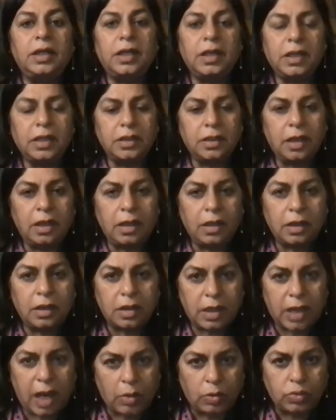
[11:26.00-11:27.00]
In
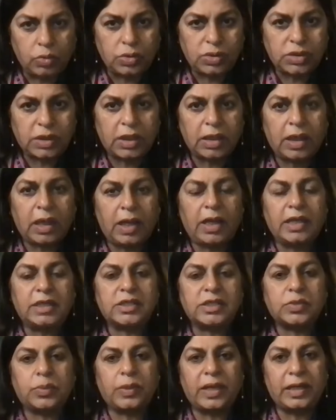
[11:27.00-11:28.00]
her counter,
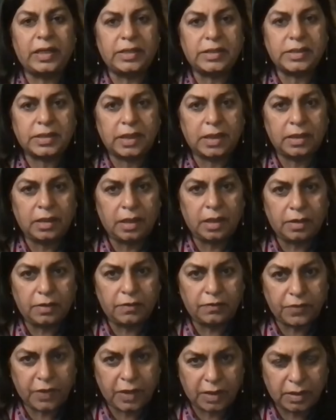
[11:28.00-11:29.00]
as well as in her
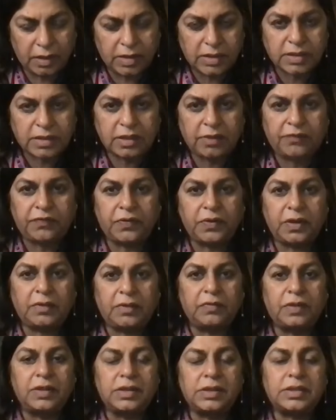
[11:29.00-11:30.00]
various
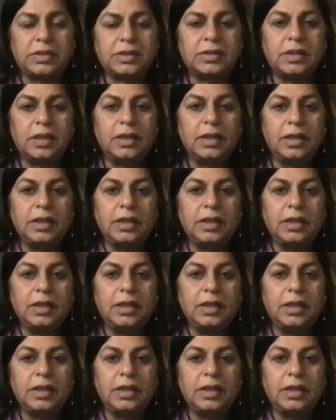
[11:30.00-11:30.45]
affidavits,